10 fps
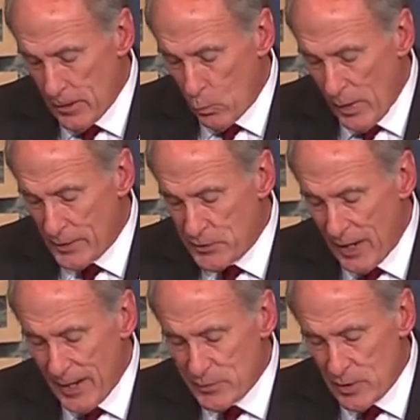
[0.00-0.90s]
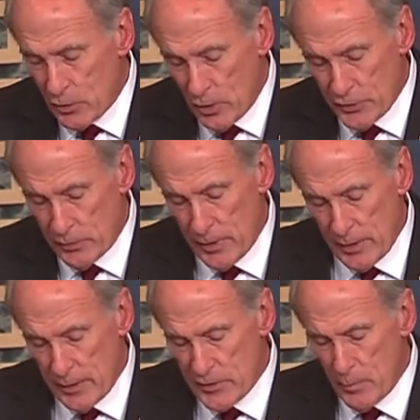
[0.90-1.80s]
While at times our country
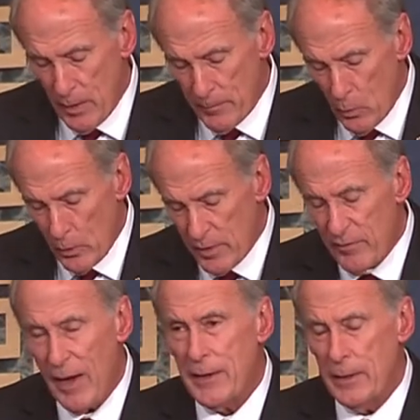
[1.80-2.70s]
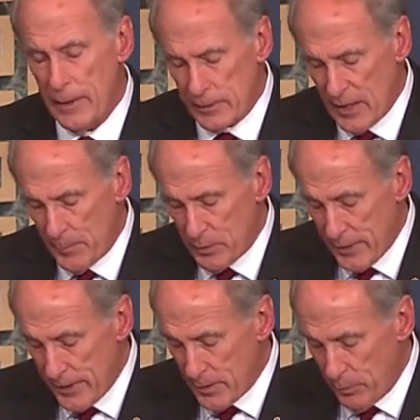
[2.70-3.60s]
is a more divided and
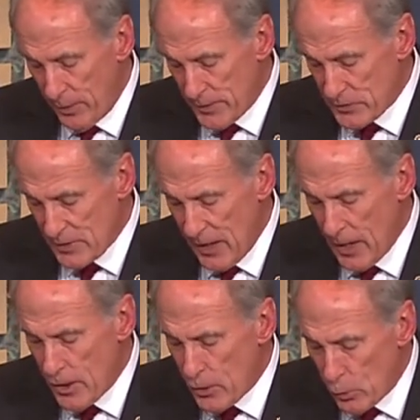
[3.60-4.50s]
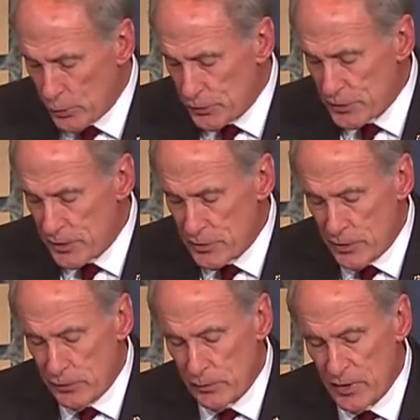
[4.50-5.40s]
complicated place, Hoosiers
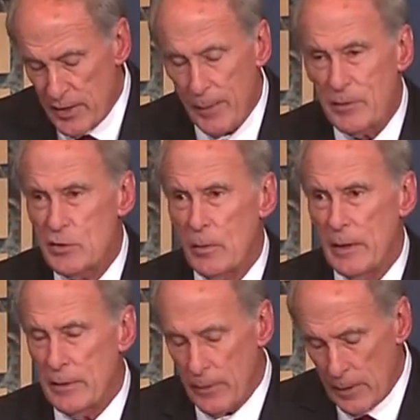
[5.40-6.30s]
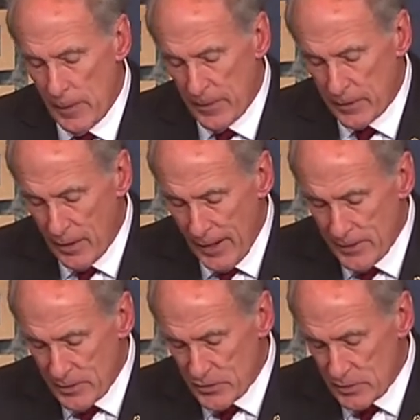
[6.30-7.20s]
continue to demonstrate the
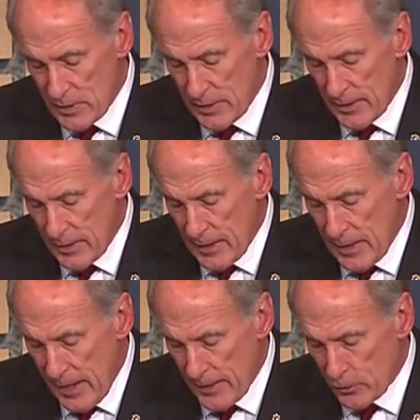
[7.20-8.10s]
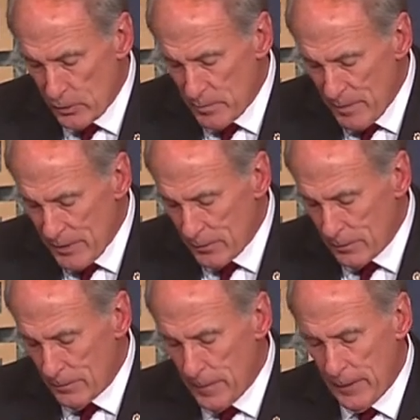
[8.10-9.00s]
kindness and a good
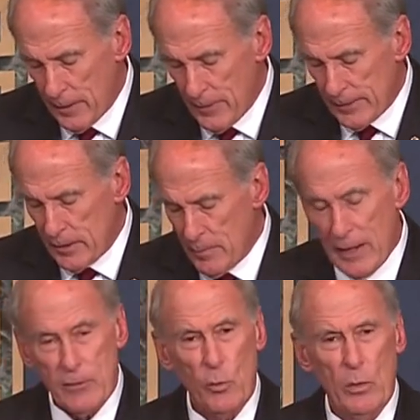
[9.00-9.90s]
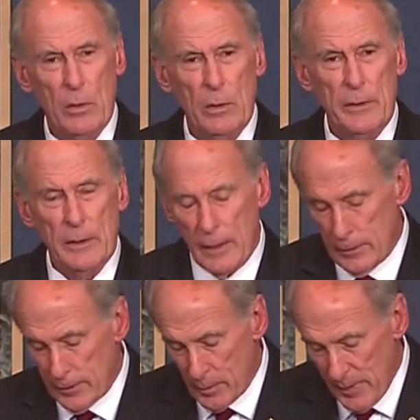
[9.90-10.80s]
meal that can make the world a
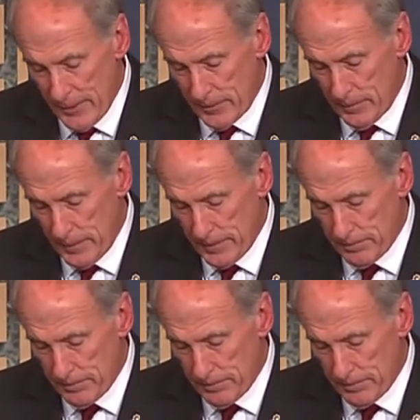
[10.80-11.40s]
little better.